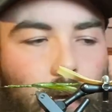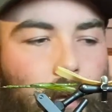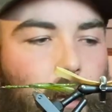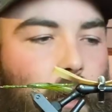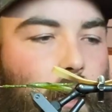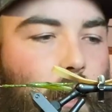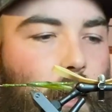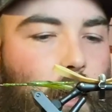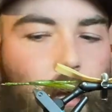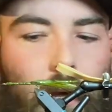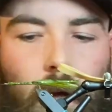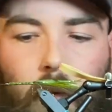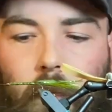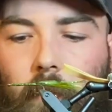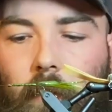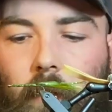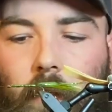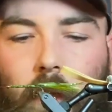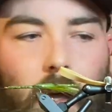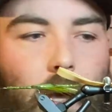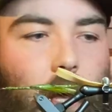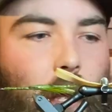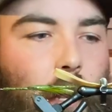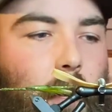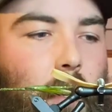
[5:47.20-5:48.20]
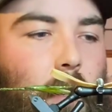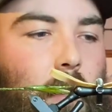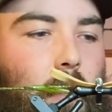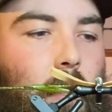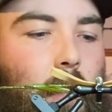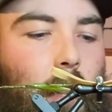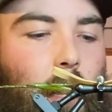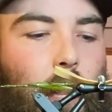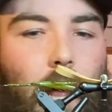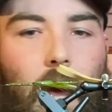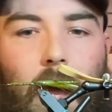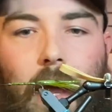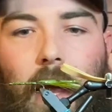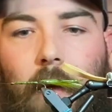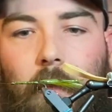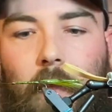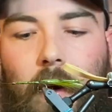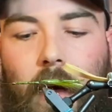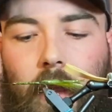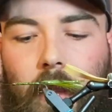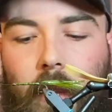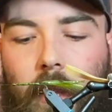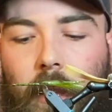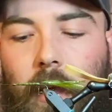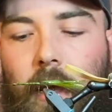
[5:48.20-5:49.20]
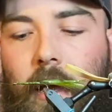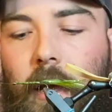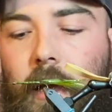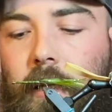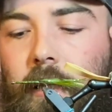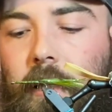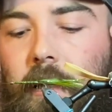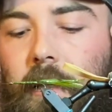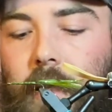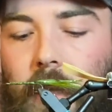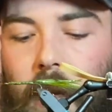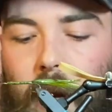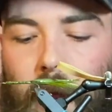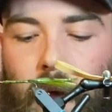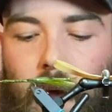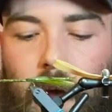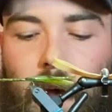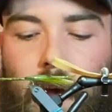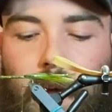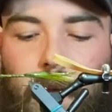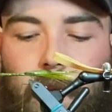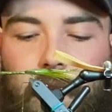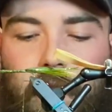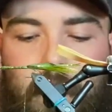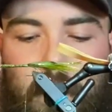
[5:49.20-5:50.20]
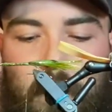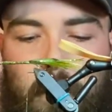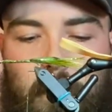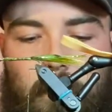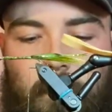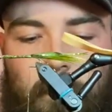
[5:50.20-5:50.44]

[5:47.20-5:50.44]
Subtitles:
the thing I like about this is that it has